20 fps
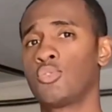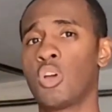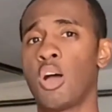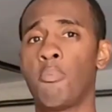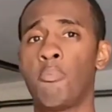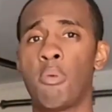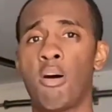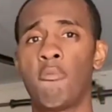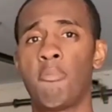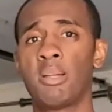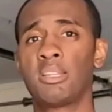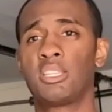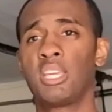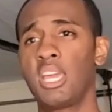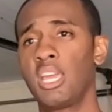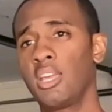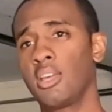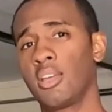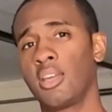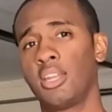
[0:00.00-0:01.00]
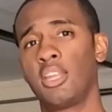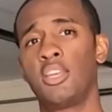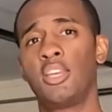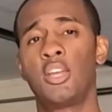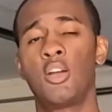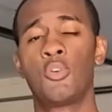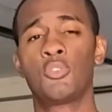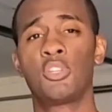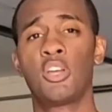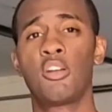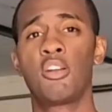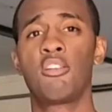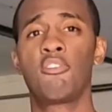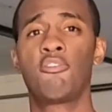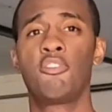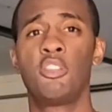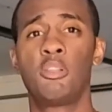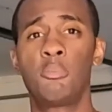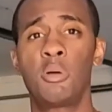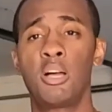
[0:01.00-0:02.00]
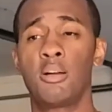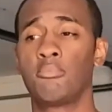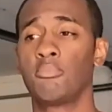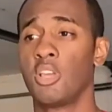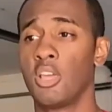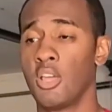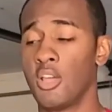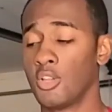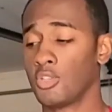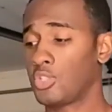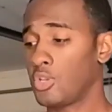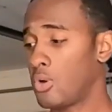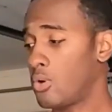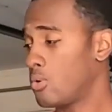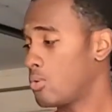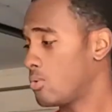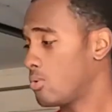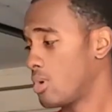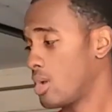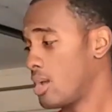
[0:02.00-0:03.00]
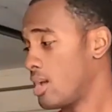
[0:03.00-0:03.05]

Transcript: drop him off my tank, and then he goes down there and fill him up. So